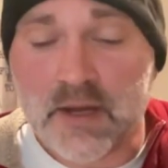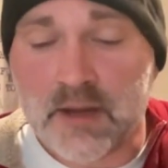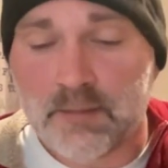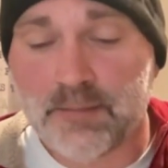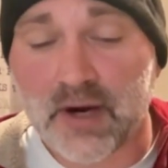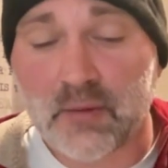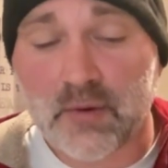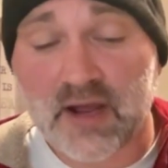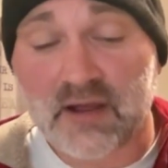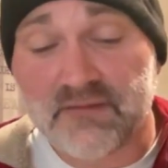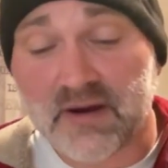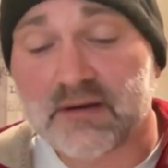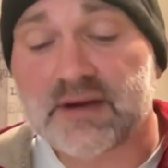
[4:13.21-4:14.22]
But when I
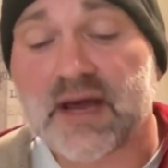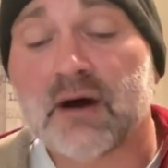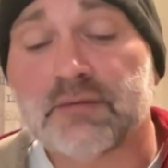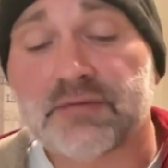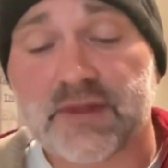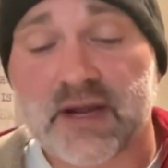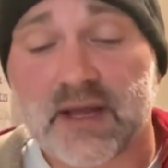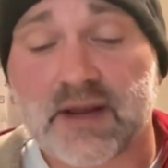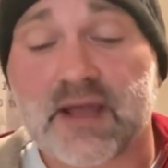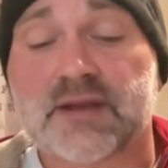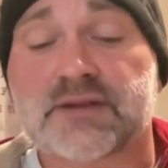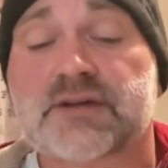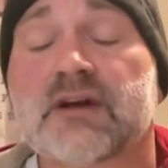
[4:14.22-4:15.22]
found out that I had
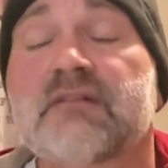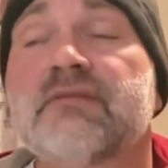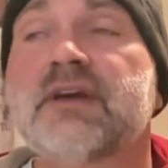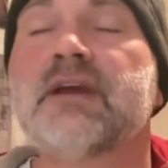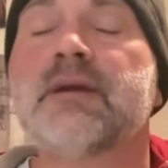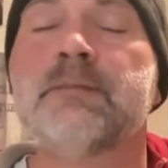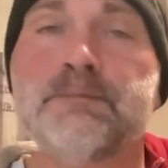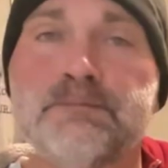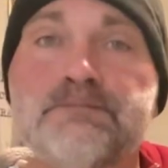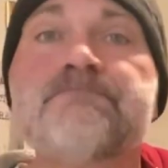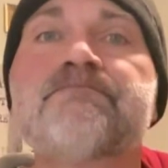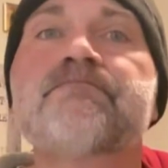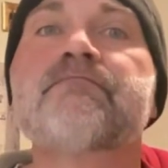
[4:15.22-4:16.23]
H I V,
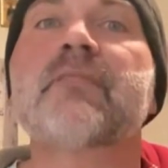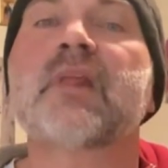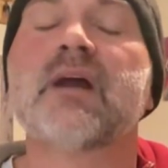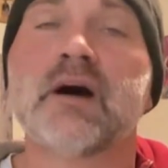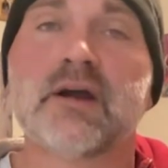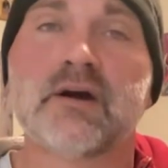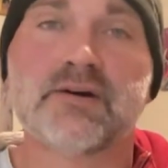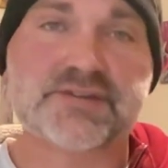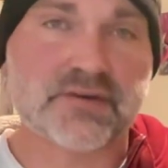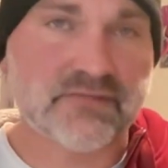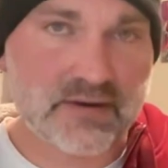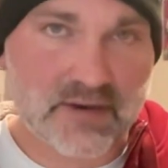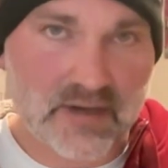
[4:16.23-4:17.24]
I also
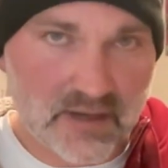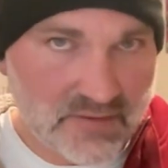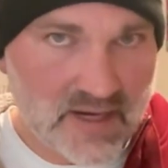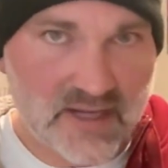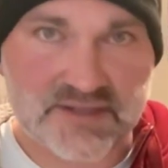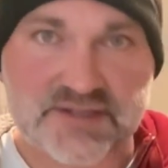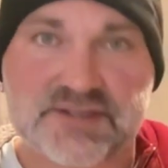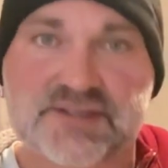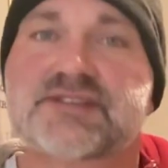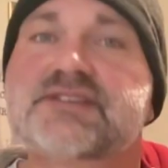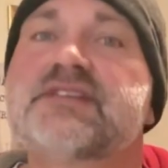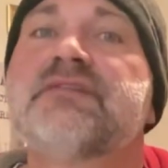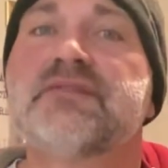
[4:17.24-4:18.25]
found out that I had
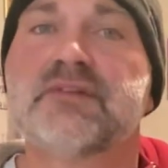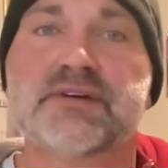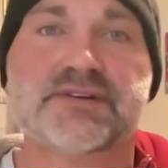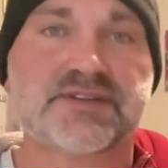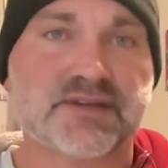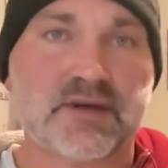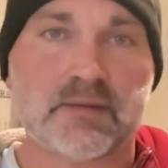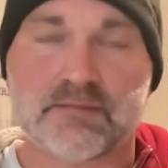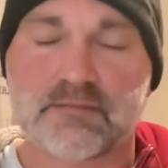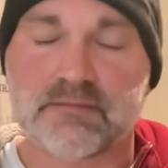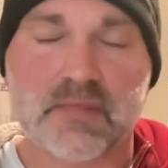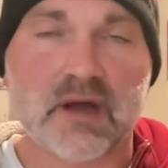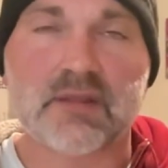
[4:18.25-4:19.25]
syphilis and um,
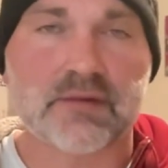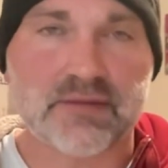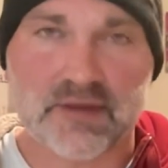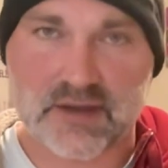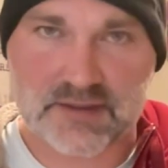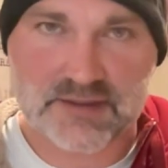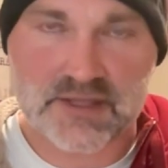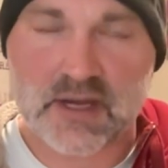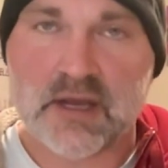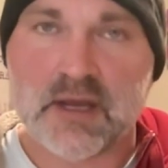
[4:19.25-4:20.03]
other things.